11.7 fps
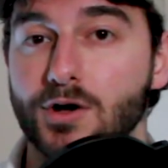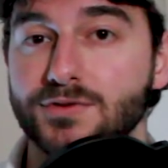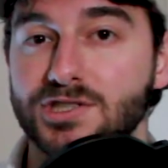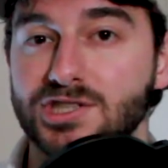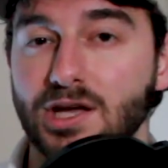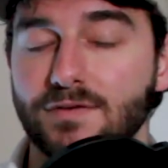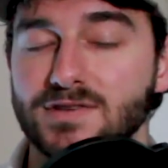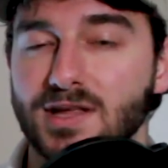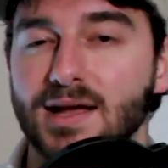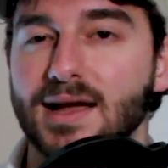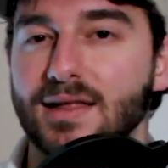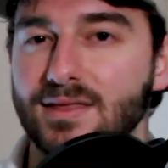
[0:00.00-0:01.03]
on the Chiefs
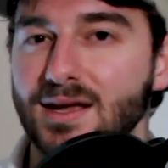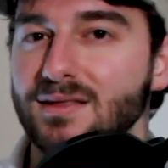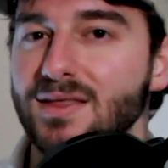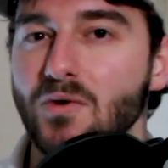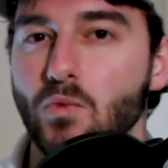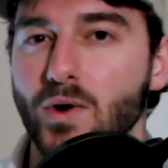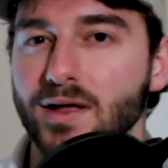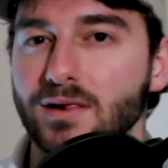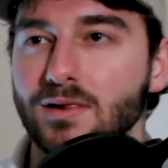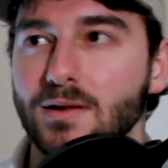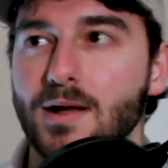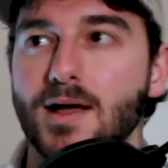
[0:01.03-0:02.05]
like I think they will,